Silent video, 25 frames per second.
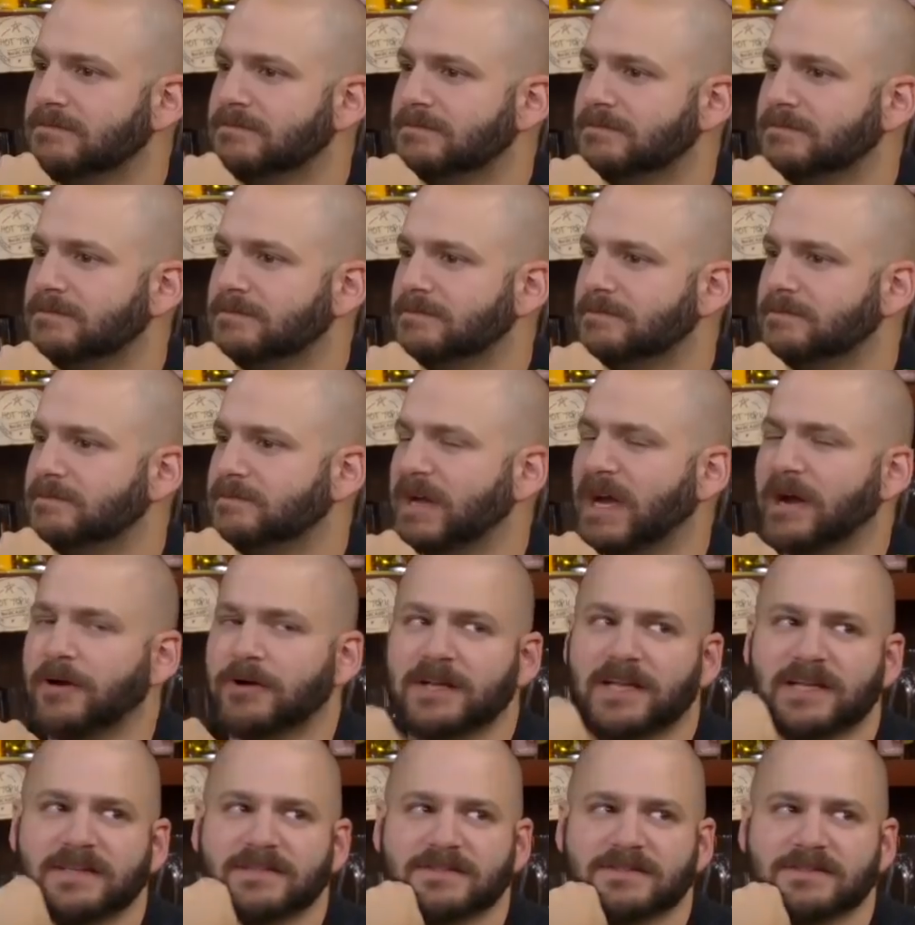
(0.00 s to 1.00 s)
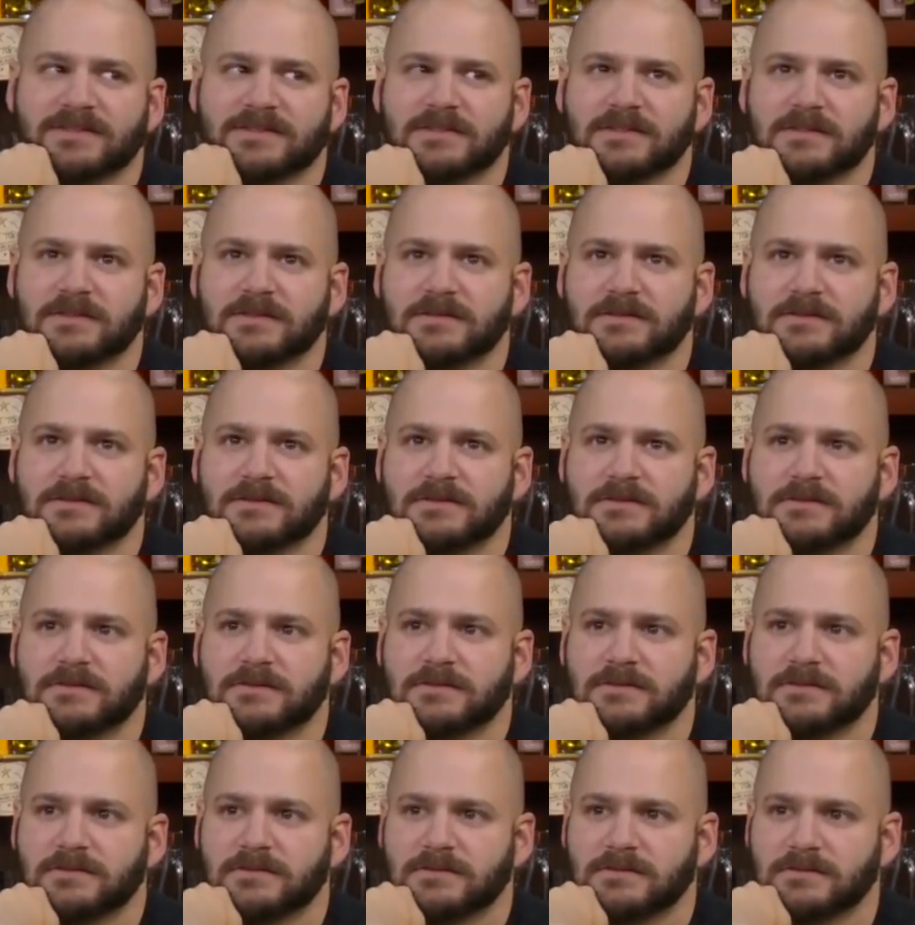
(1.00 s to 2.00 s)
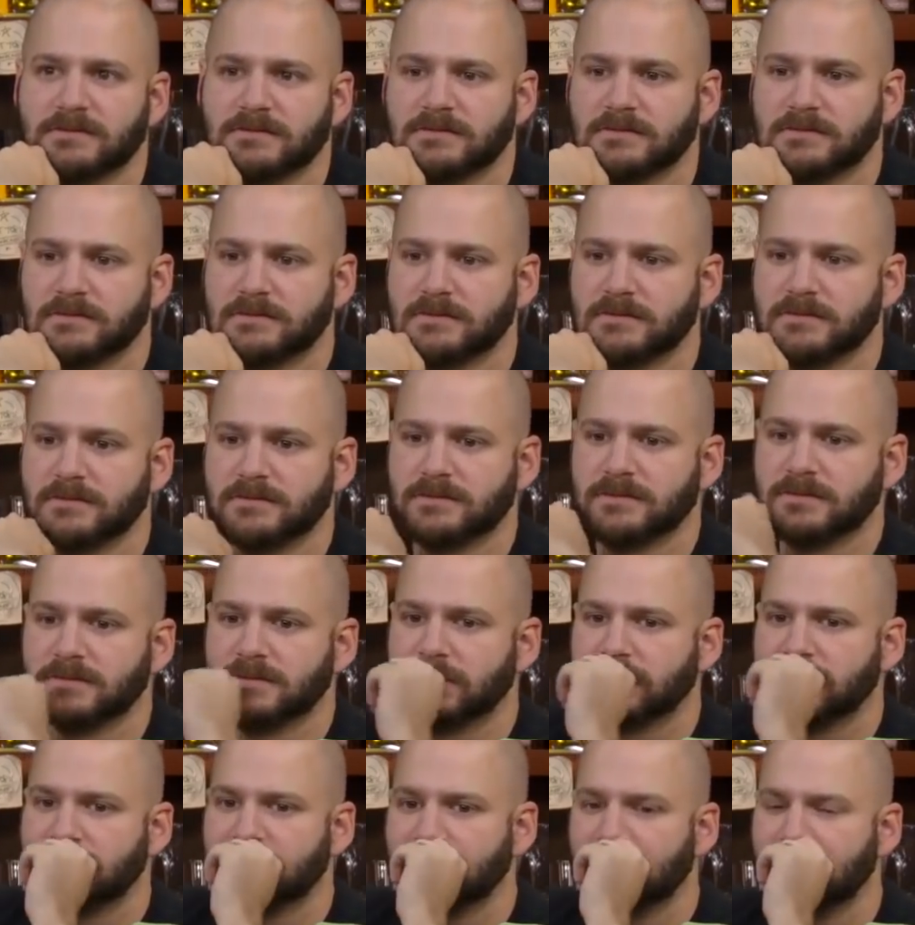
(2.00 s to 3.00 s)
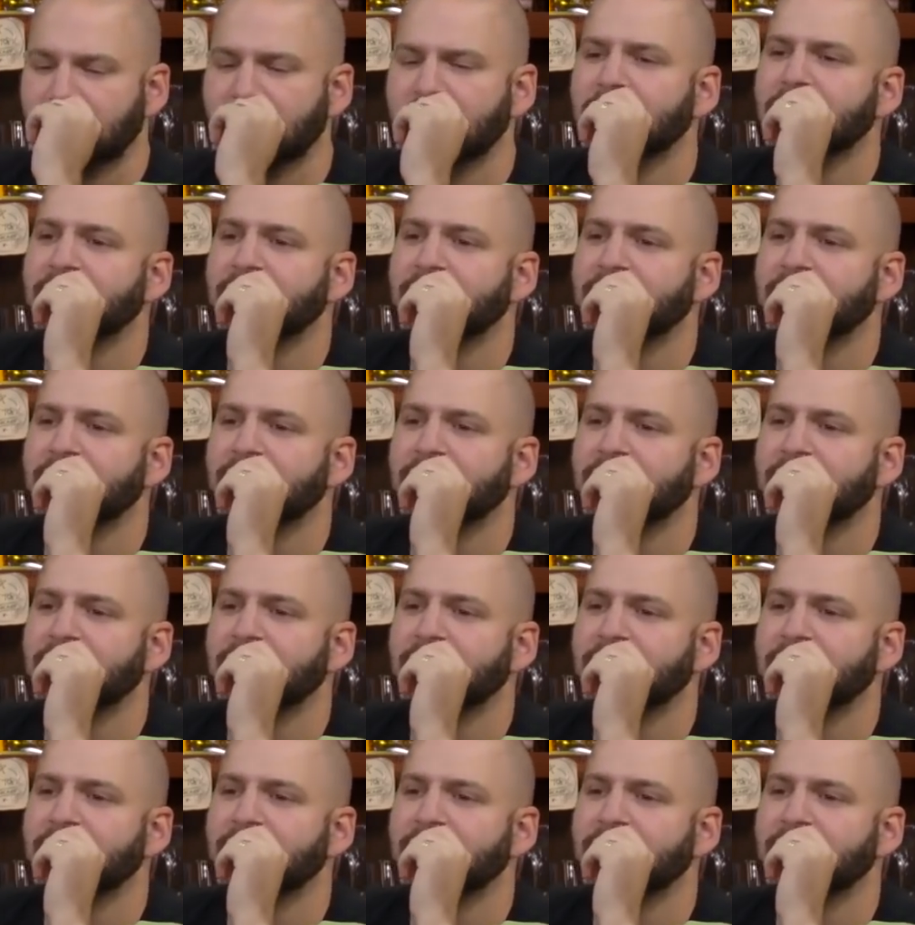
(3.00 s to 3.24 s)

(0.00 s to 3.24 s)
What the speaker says: The person shown says nothing.